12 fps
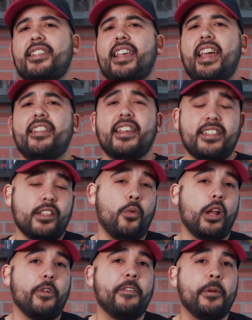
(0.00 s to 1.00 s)
to say, this is the
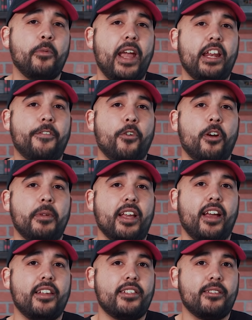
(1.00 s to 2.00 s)
one we've been waiting for
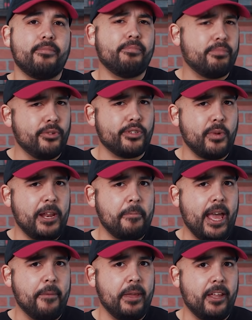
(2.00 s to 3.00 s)
because Bruce Wayne
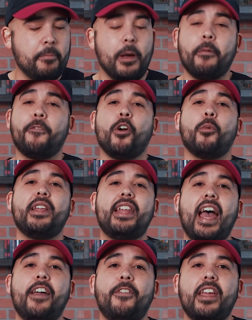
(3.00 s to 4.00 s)
Batman. But before we
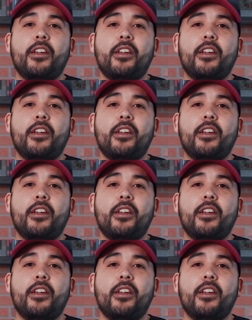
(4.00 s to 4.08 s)
dive